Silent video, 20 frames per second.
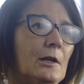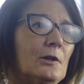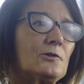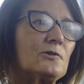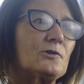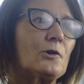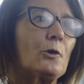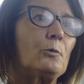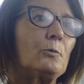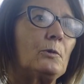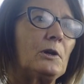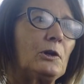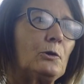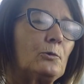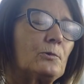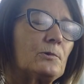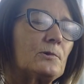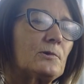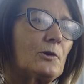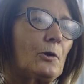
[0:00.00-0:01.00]
So we
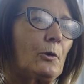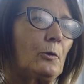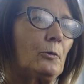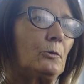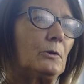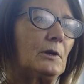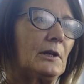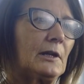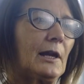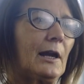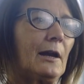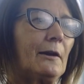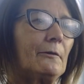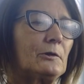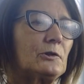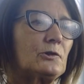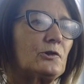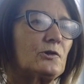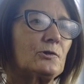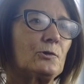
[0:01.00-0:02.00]
also
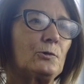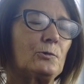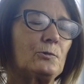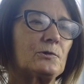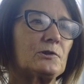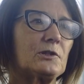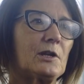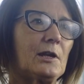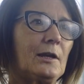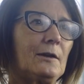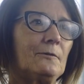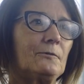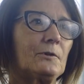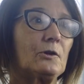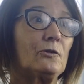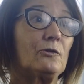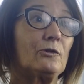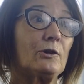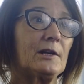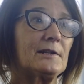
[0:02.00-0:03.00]
encourage schools to have a
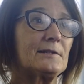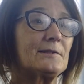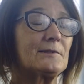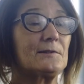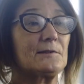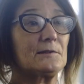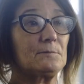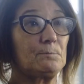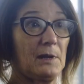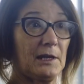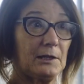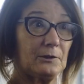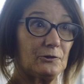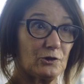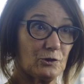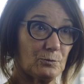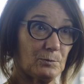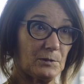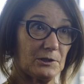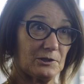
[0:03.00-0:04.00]
crisis
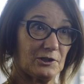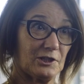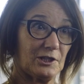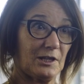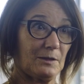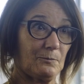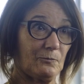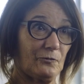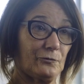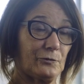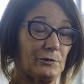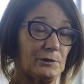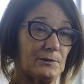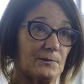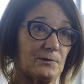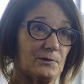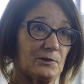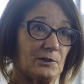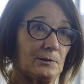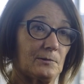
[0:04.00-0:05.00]
management team, for
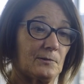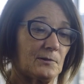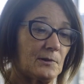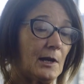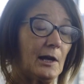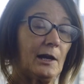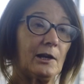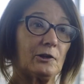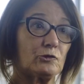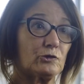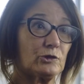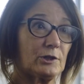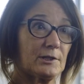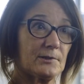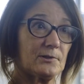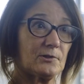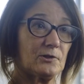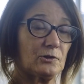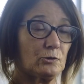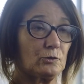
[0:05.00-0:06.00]
instance, a
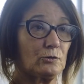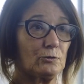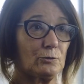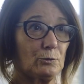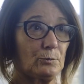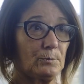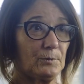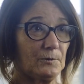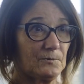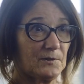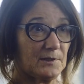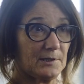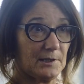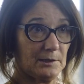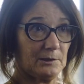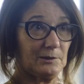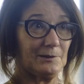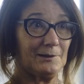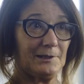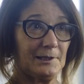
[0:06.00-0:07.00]
trusted group of
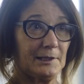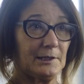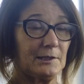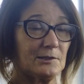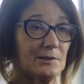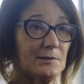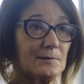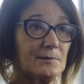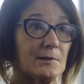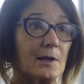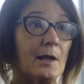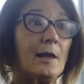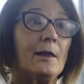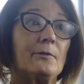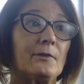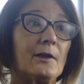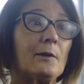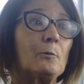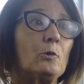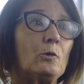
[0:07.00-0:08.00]
senior leaders
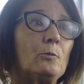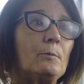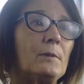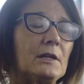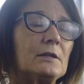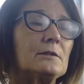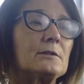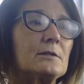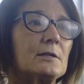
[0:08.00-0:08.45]
that will meet